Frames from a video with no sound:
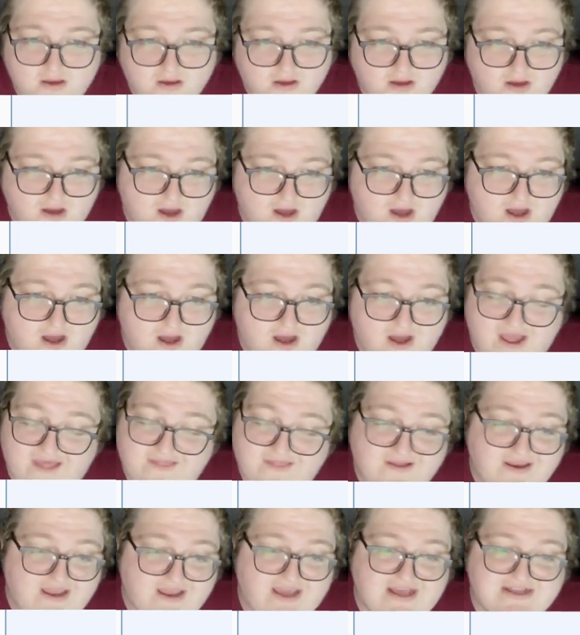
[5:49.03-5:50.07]
And
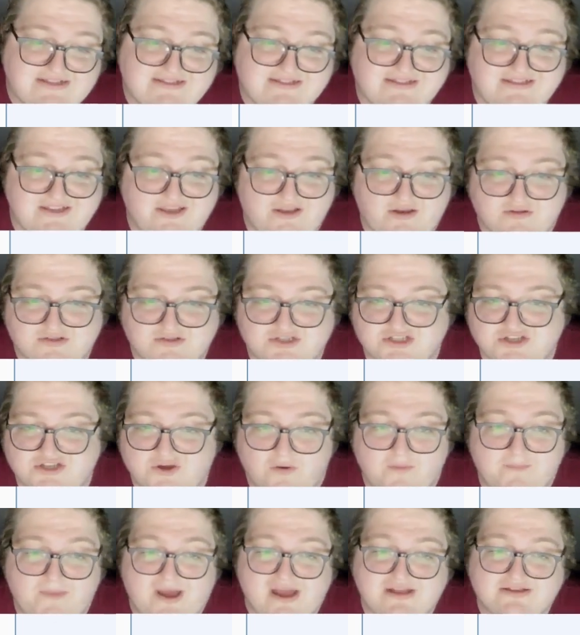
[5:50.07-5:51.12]
then I guess, you know, just
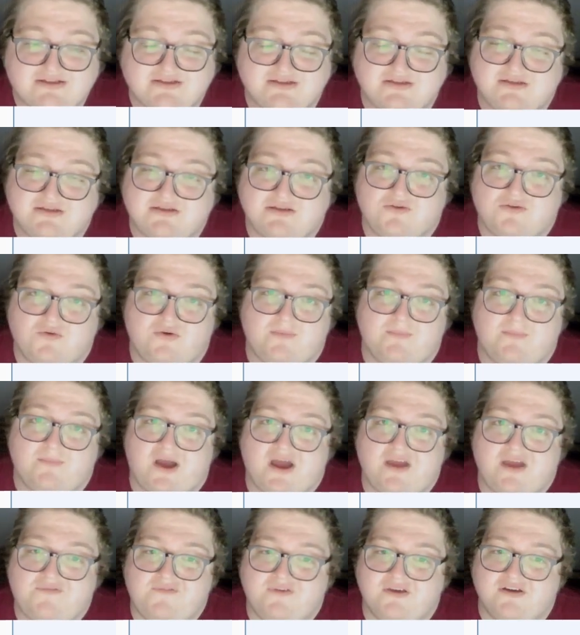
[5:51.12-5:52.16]
going back to Quinton
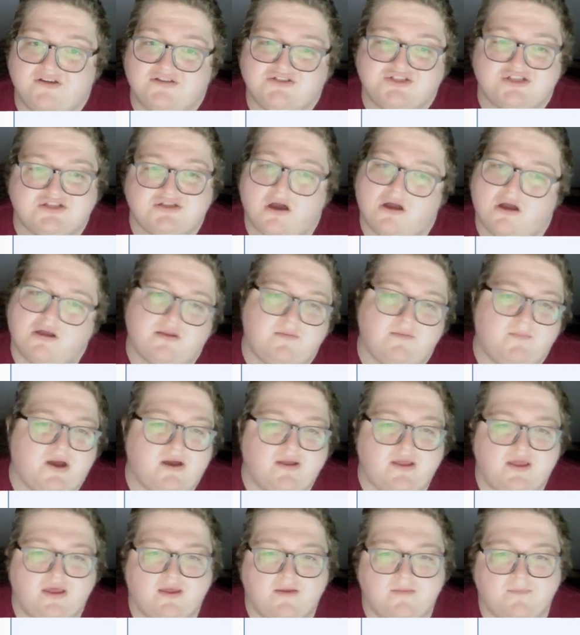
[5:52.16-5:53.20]
Byfield, just talking
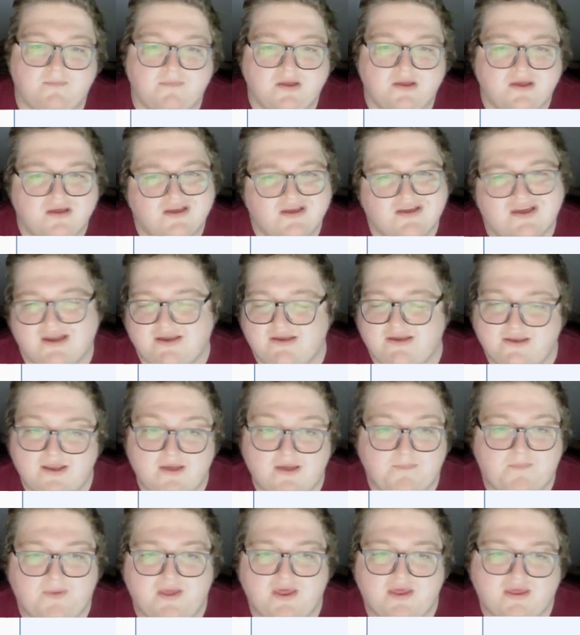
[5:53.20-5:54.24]
about him, kind
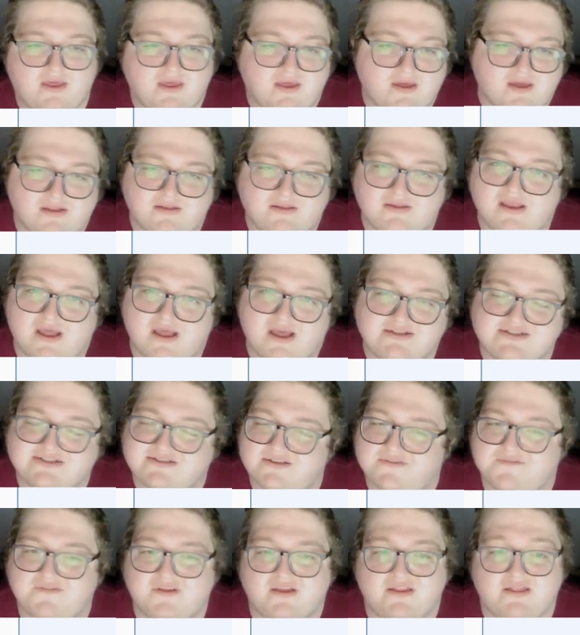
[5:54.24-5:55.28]
of nitpicking and
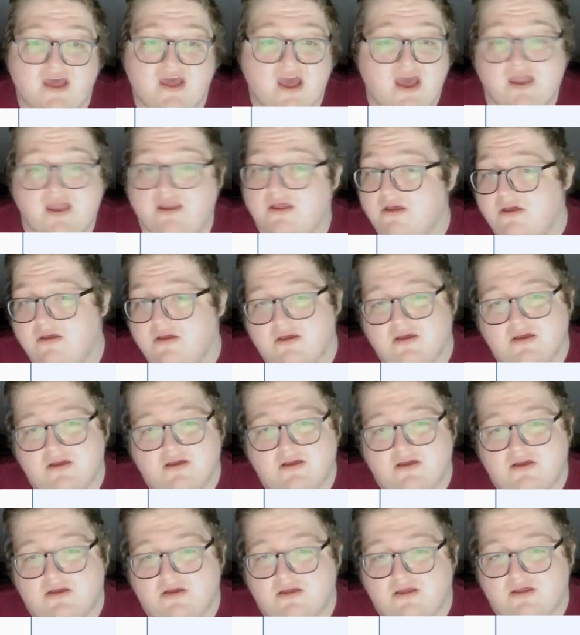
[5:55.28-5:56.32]
stuff like that.
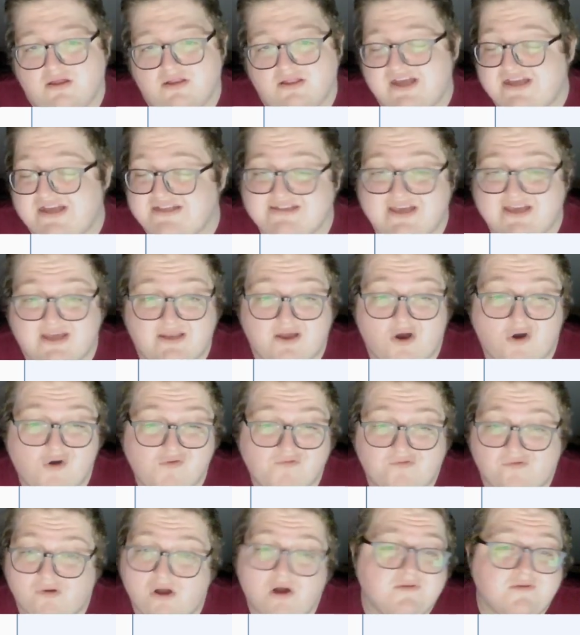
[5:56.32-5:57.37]
Like I said,
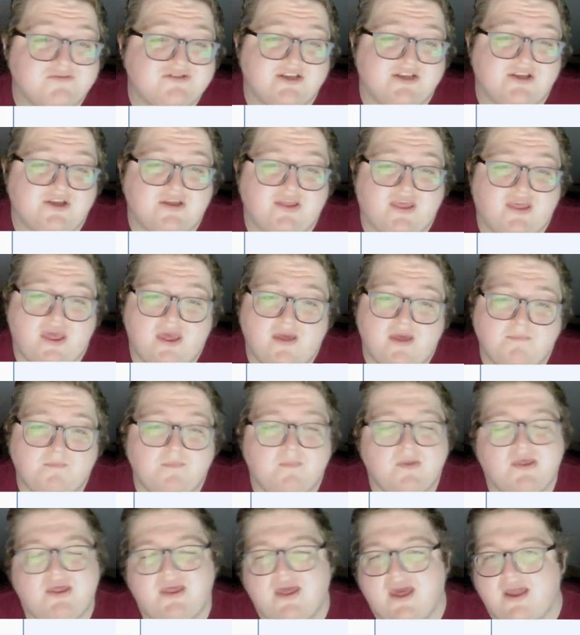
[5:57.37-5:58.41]
overall, it was a good
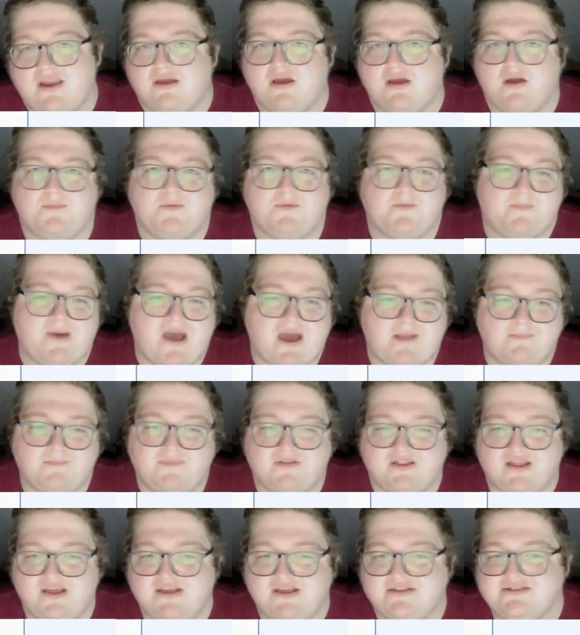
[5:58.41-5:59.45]
game. He had a couple bad
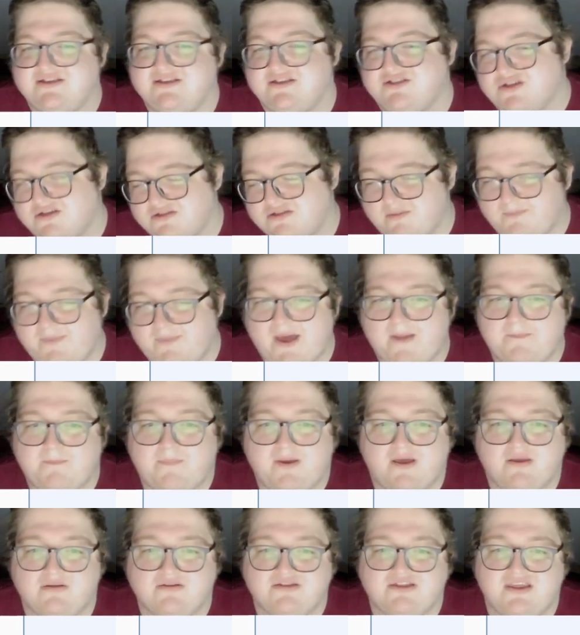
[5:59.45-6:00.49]
plays. He took the bad
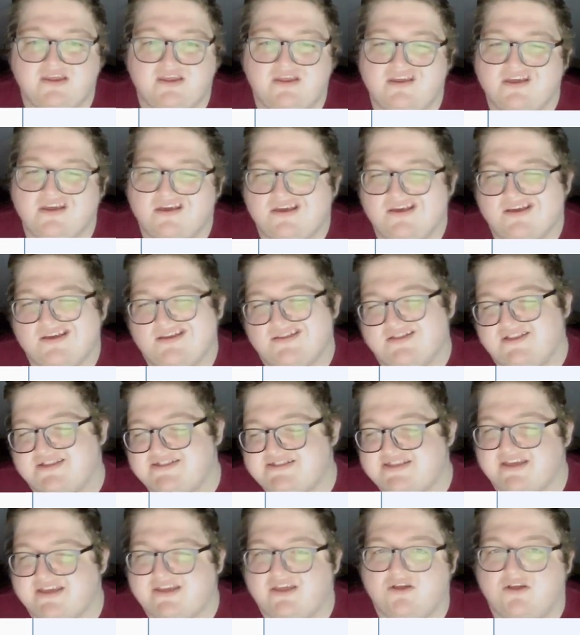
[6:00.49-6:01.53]
penalty. The
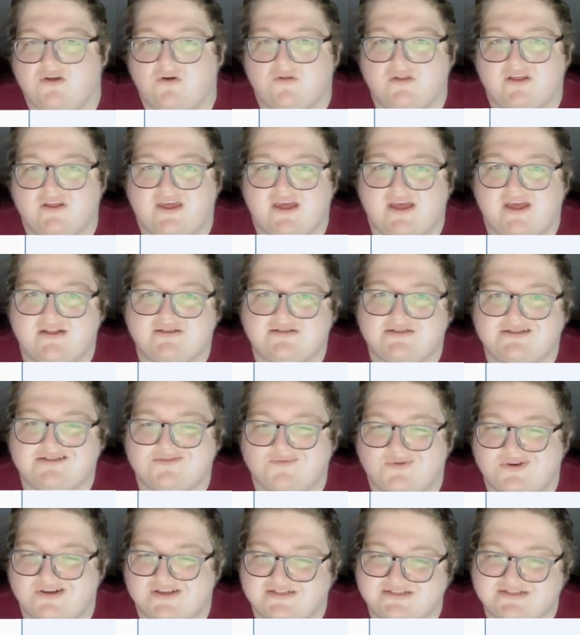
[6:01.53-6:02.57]
second goal against
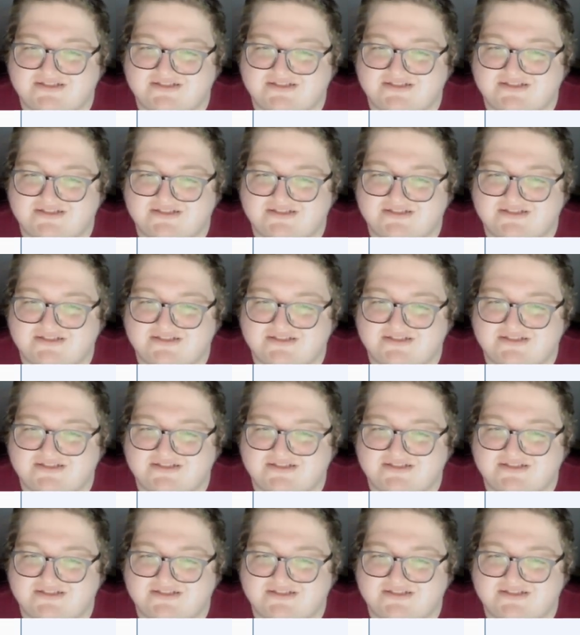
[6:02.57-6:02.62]
was